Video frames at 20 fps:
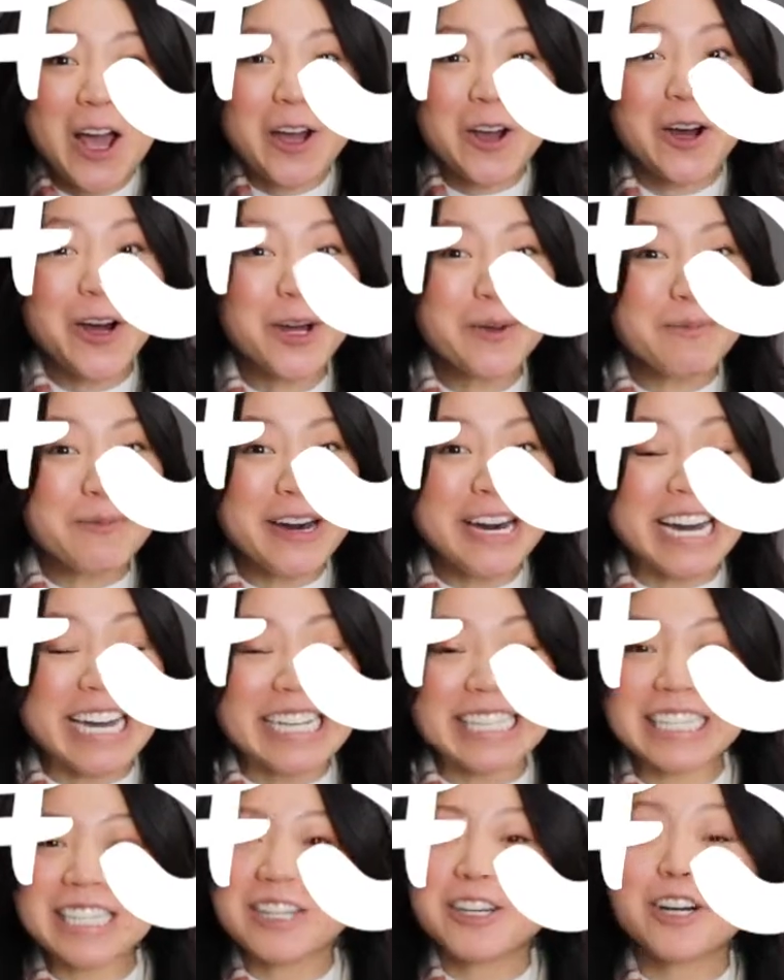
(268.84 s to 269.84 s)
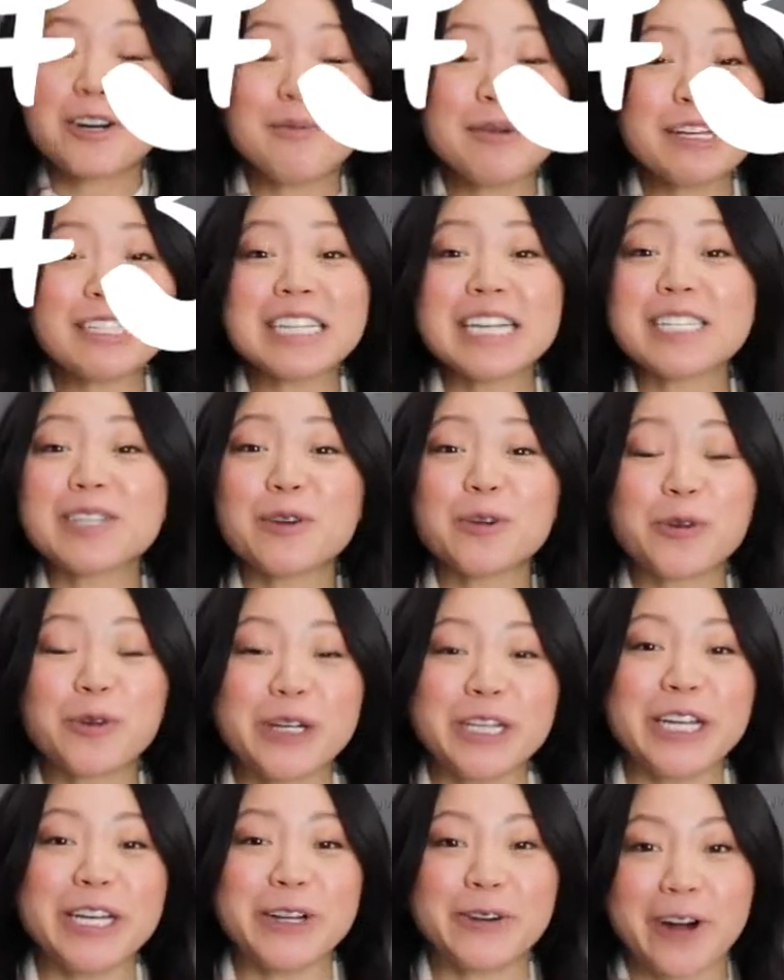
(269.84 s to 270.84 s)
cookbooks. Cookbooks is a
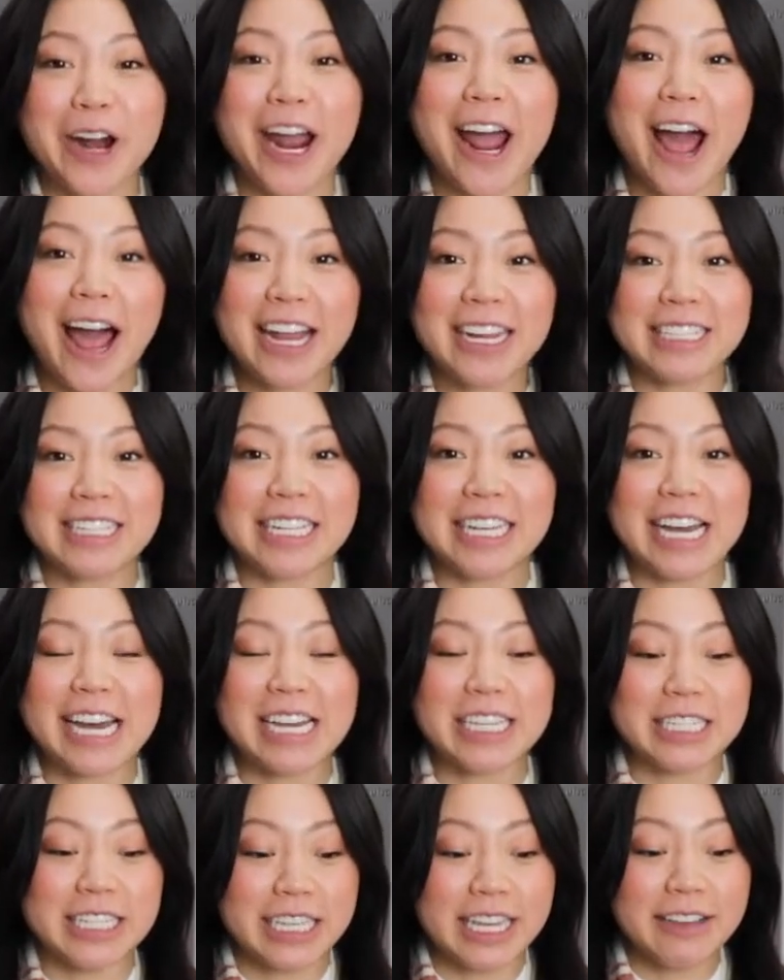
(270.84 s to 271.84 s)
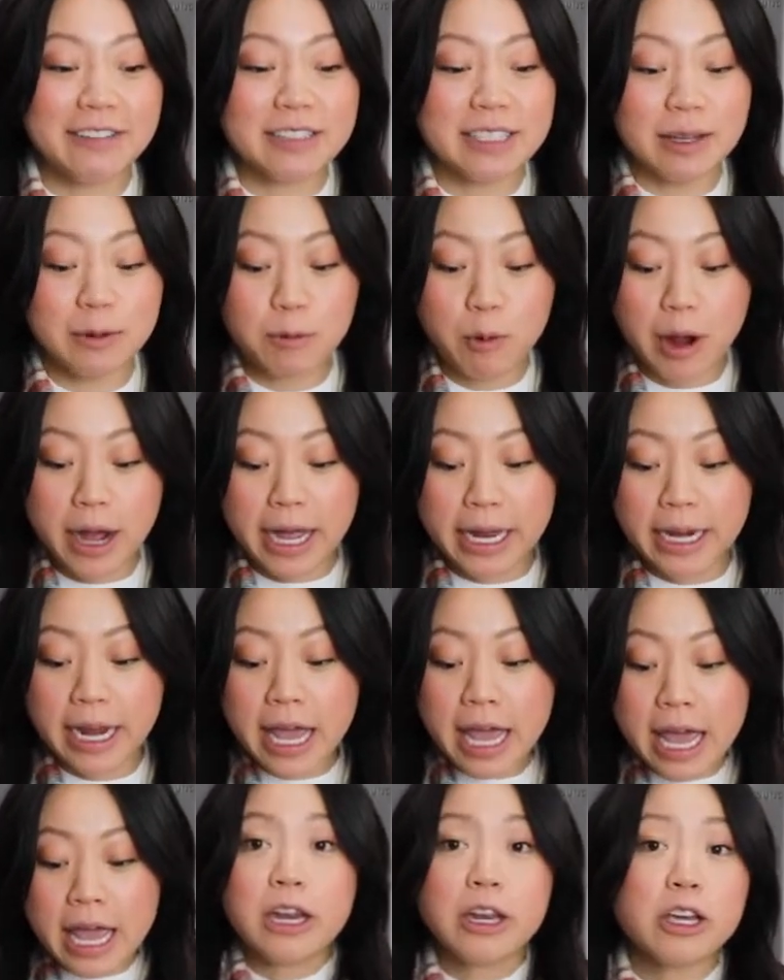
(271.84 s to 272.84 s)
really great idea to give someone,
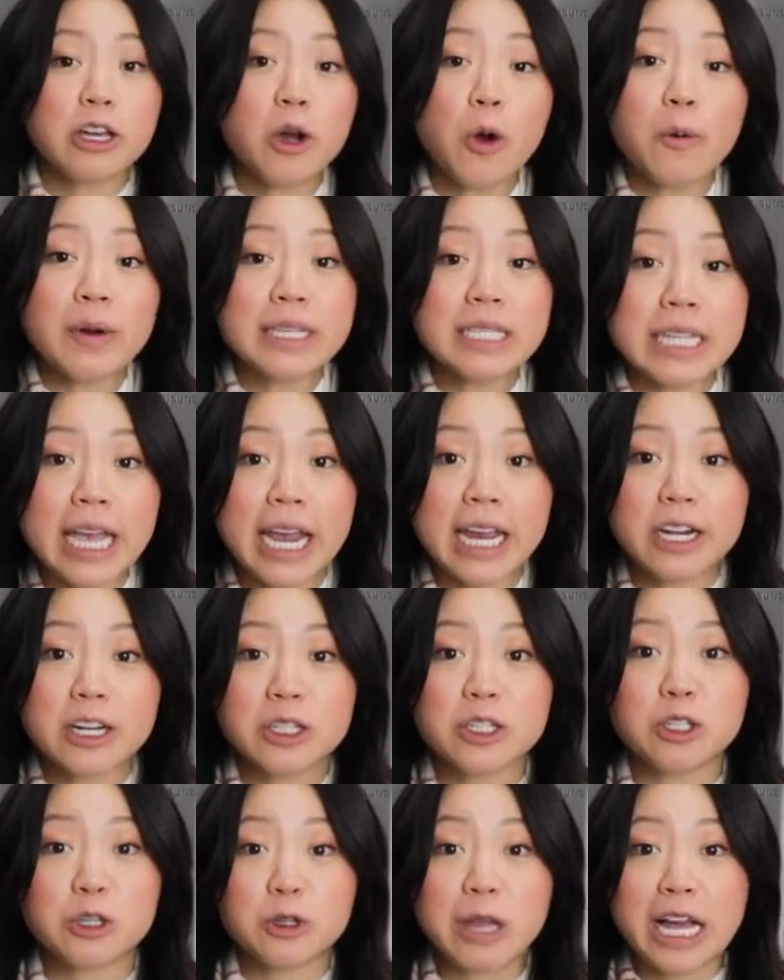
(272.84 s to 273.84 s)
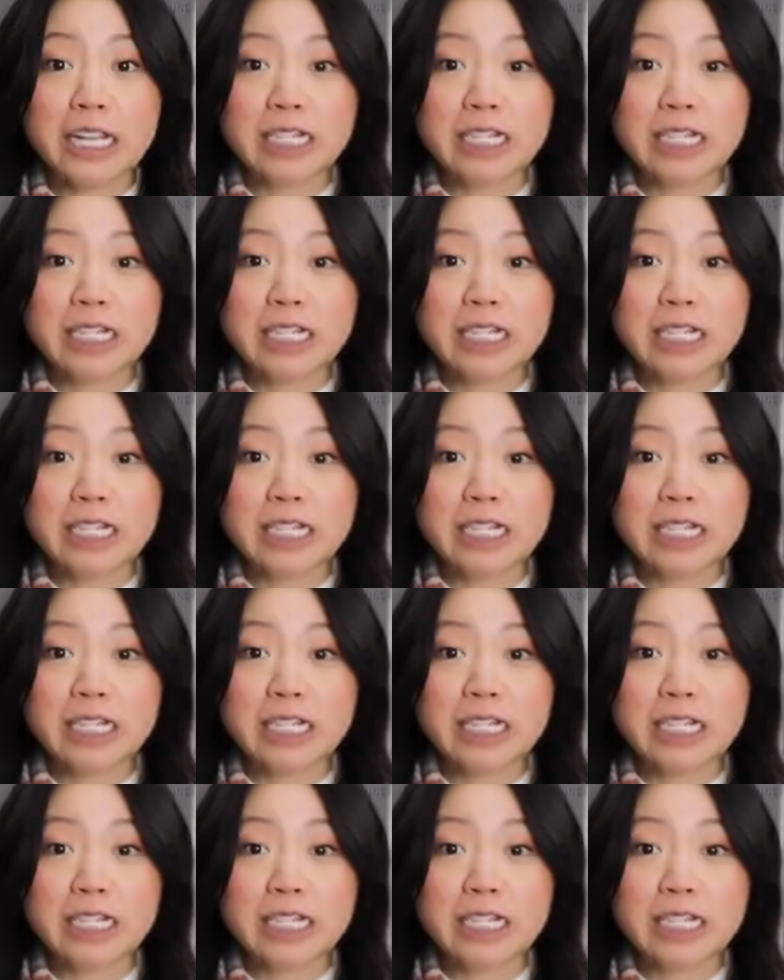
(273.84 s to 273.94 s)
and you can always cater to that